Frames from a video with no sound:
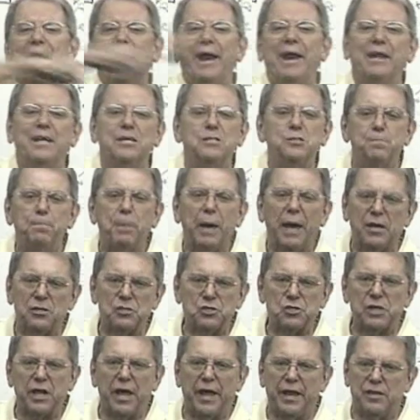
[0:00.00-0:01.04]
at his
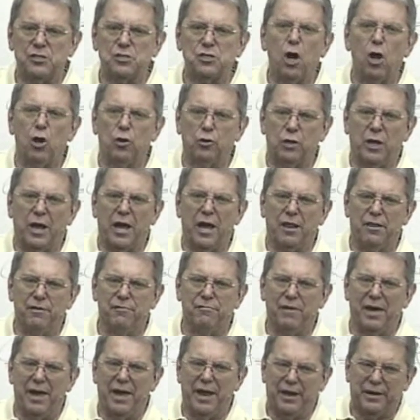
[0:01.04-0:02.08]
best state is altogether
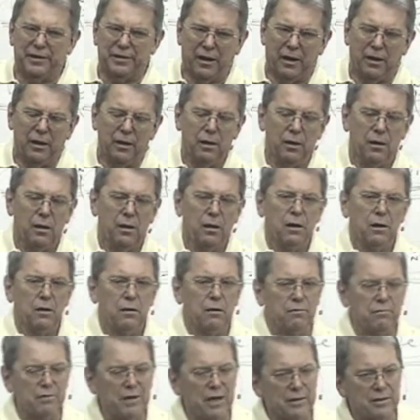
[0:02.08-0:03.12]
vanity.
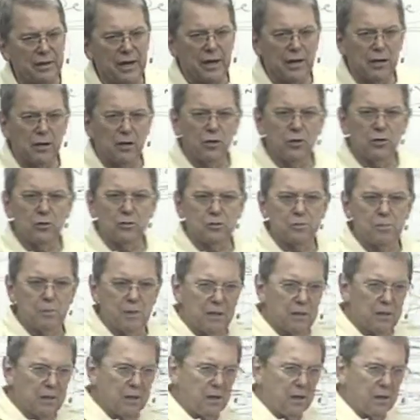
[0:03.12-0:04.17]
You think that includes
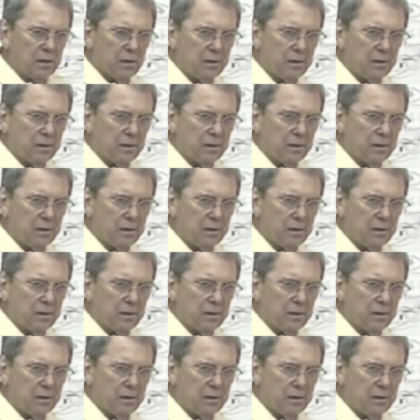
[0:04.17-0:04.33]
Billy?